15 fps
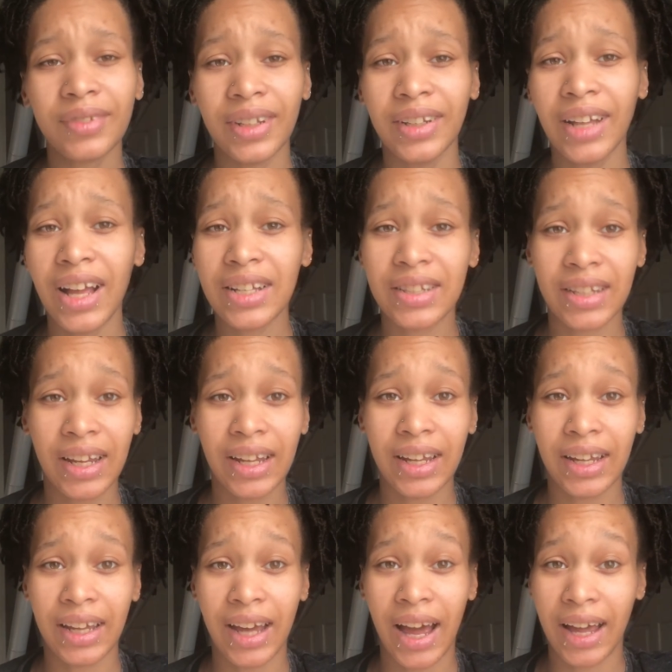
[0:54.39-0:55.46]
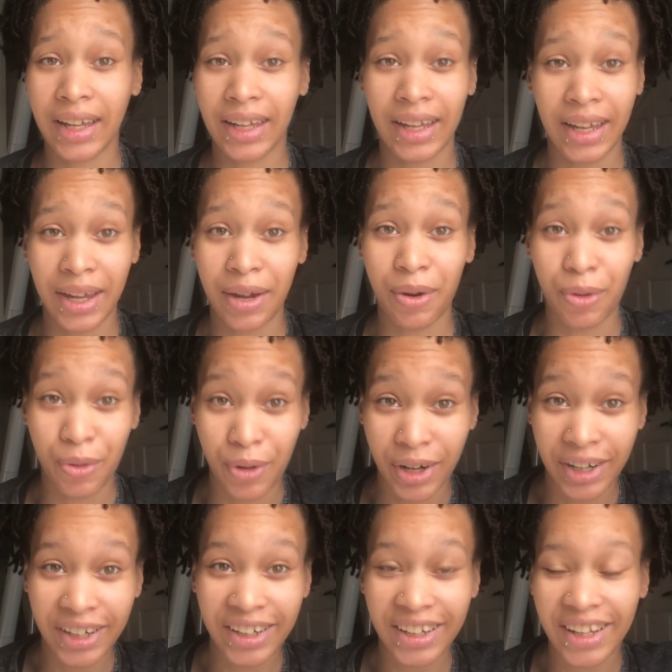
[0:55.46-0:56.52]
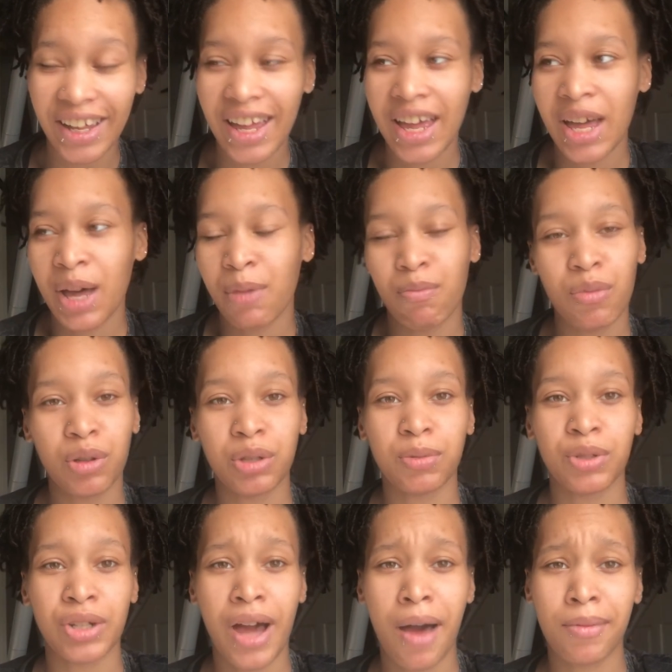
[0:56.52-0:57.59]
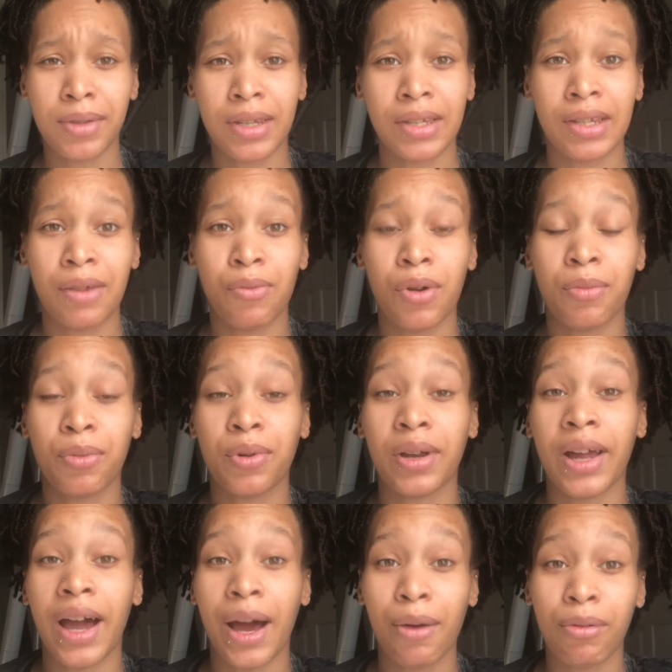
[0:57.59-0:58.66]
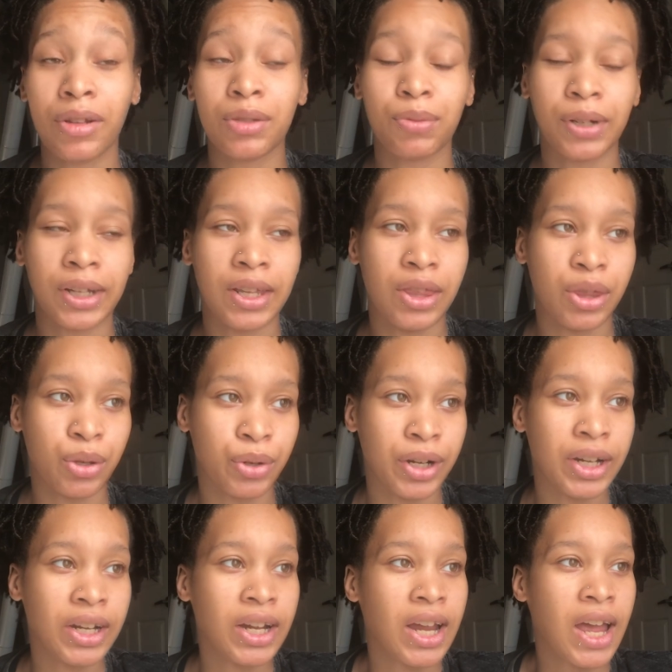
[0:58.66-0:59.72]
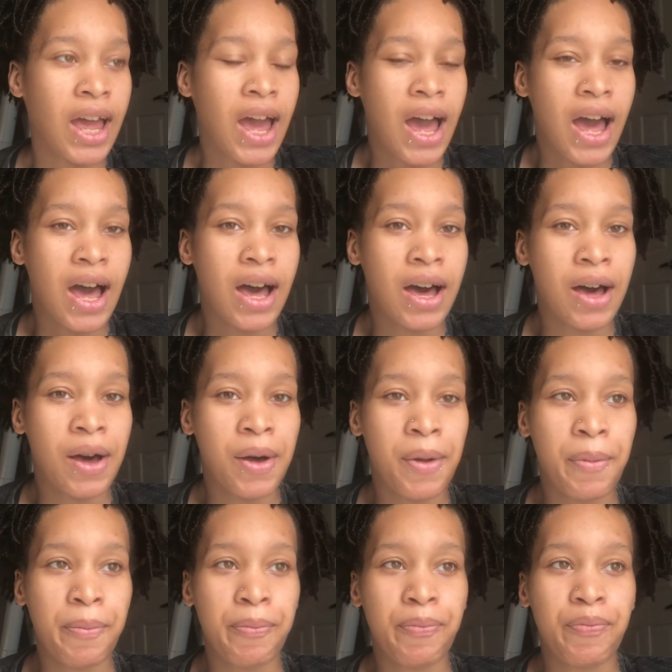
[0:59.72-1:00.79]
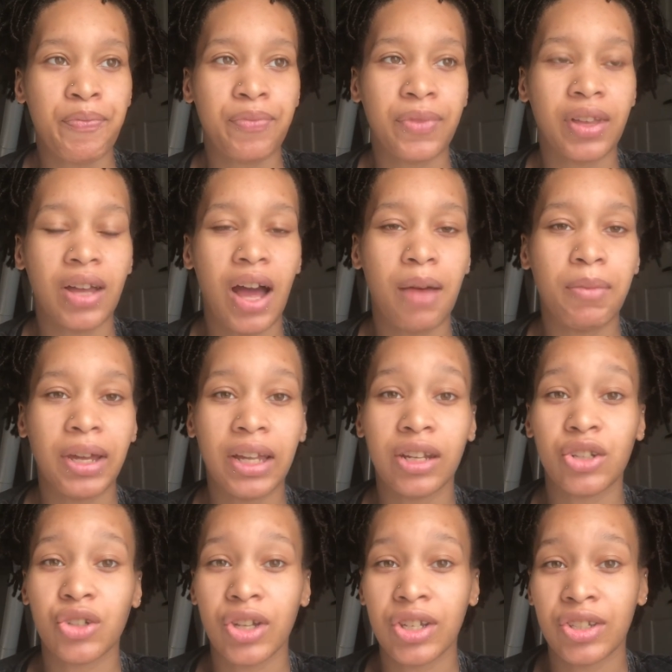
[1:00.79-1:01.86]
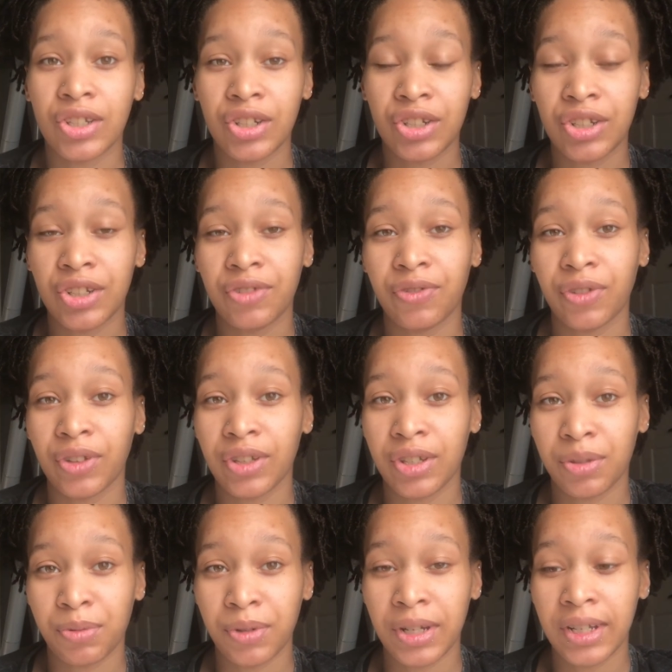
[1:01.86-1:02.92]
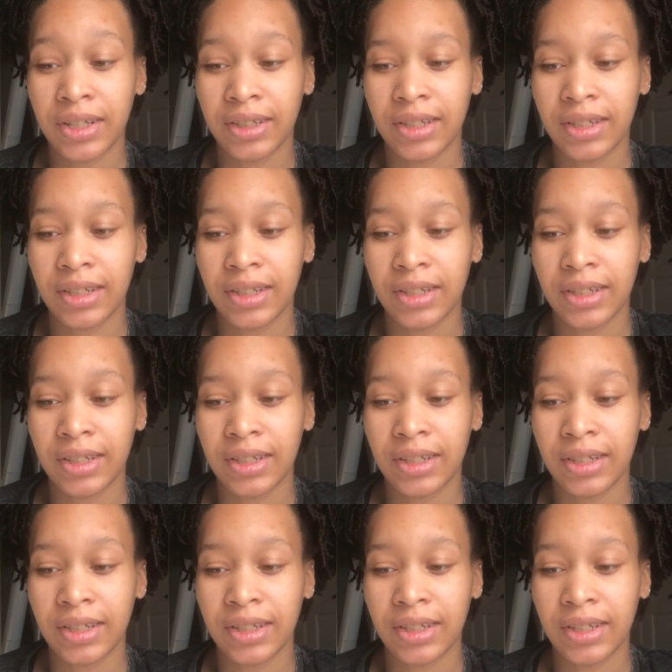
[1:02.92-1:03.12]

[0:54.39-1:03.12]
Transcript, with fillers: Not saying I can't work multiple jobs because at one point I was working three. Um, I'm making a transition for this week.